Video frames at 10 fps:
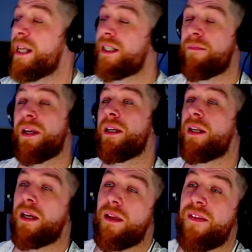to be
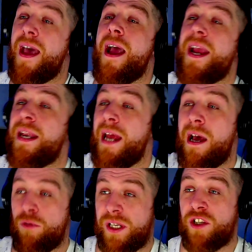their
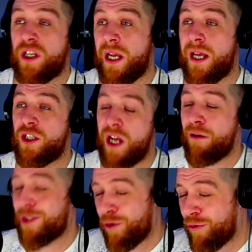in-house engineer. Shout
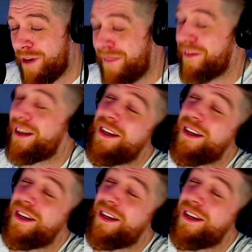out to Good Grief.